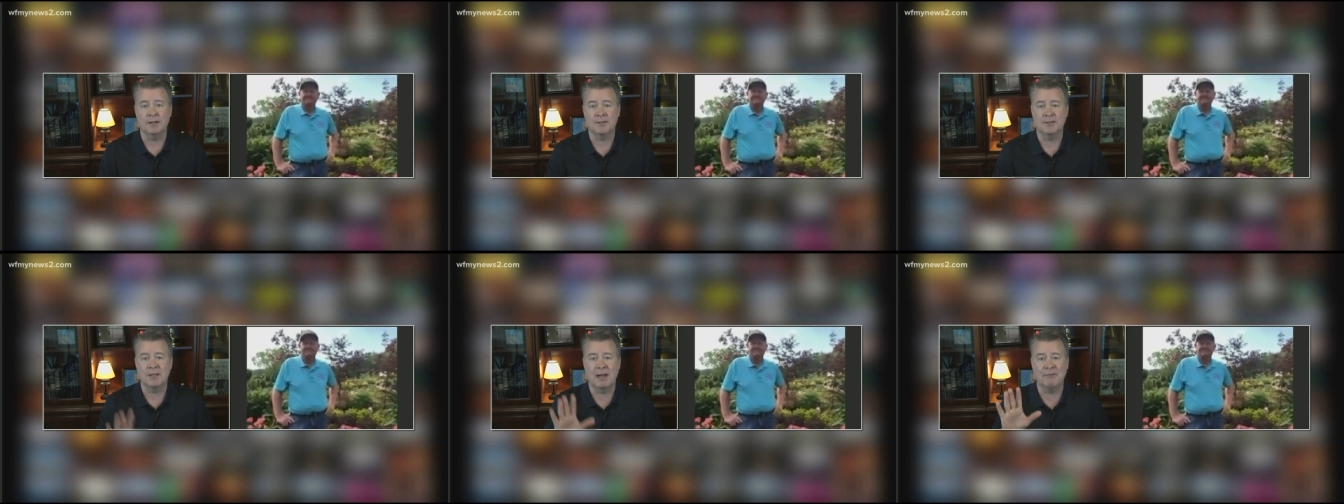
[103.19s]

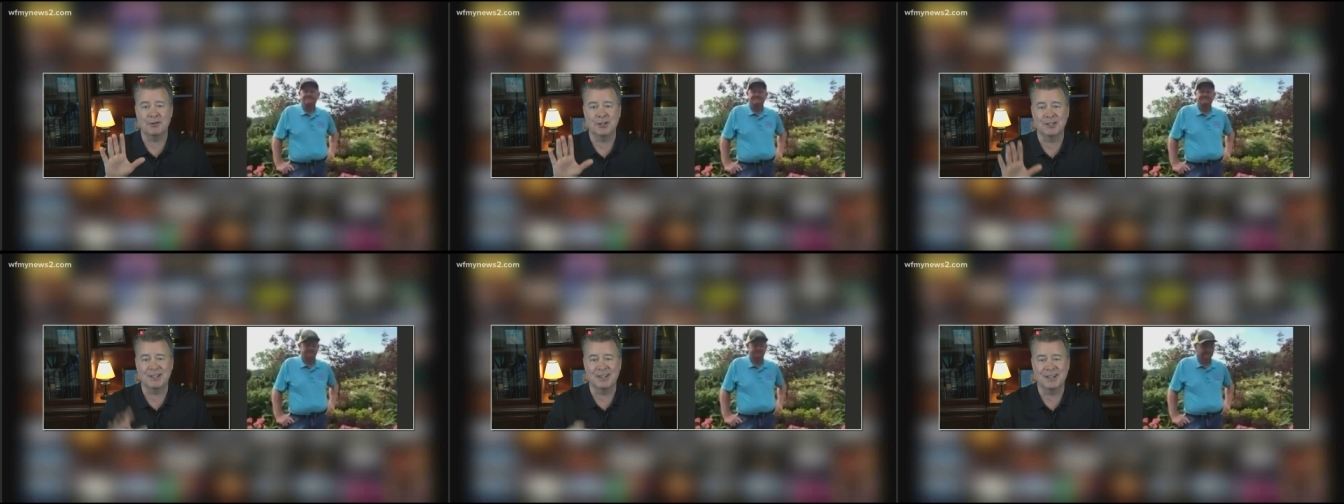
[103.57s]
Have a
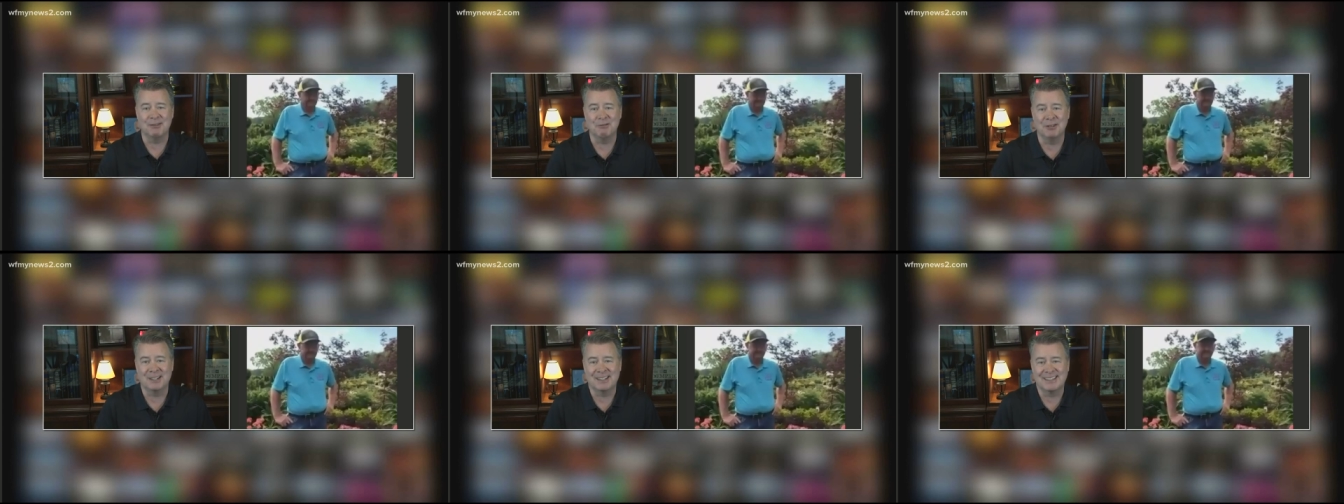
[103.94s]
good day,
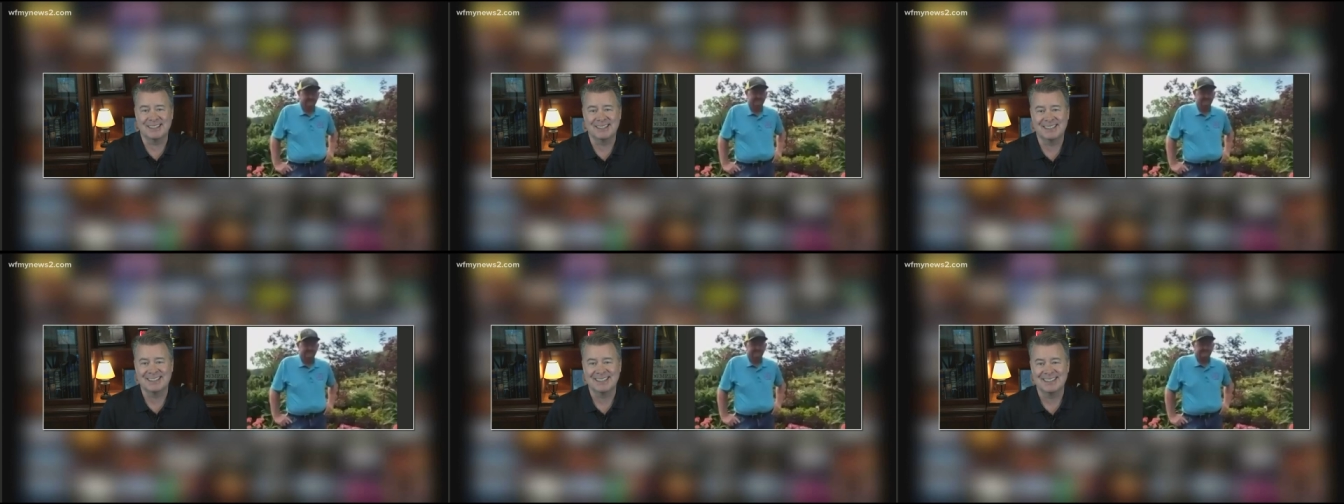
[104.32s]
Rick.
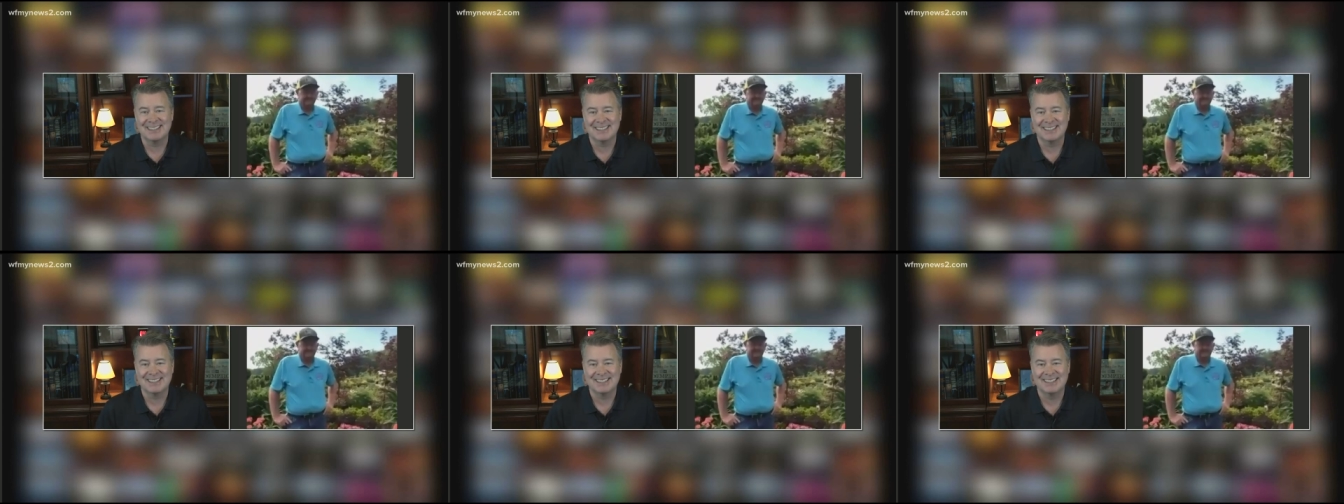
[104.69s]

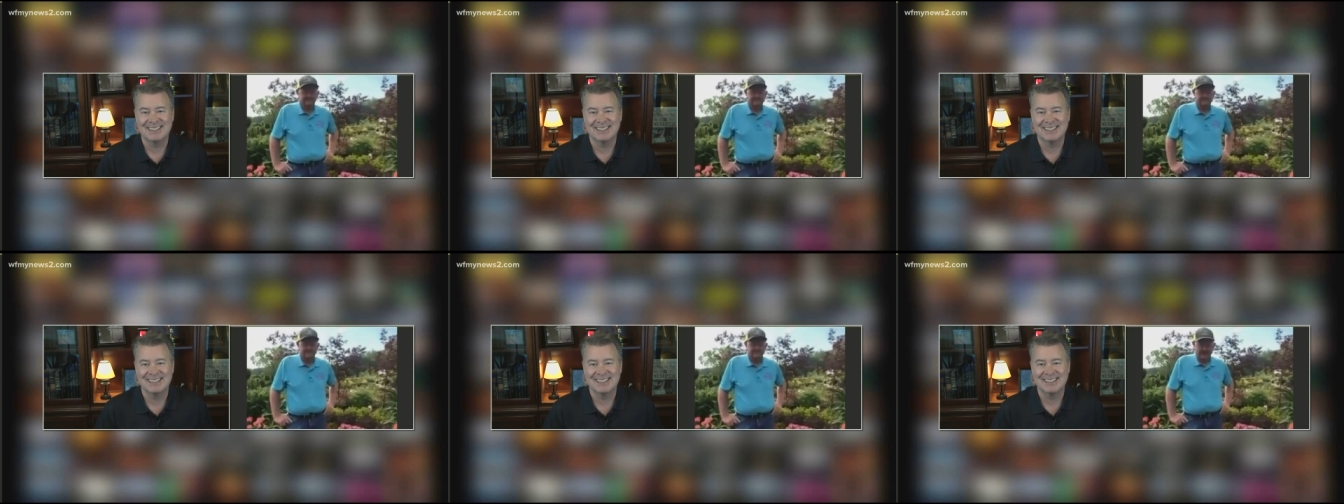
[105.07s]

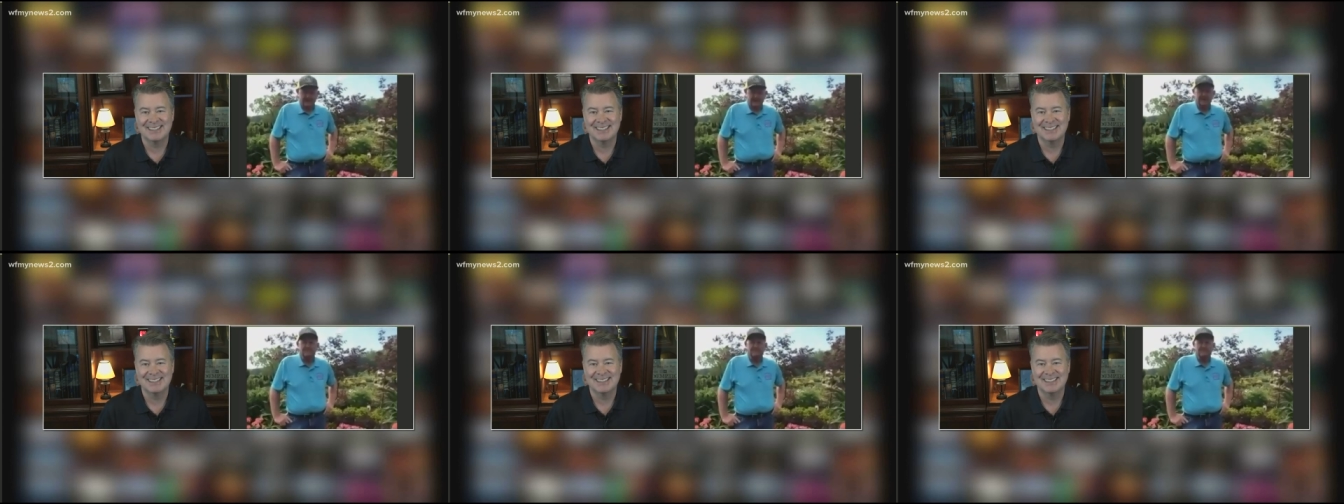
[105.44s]
Thank you.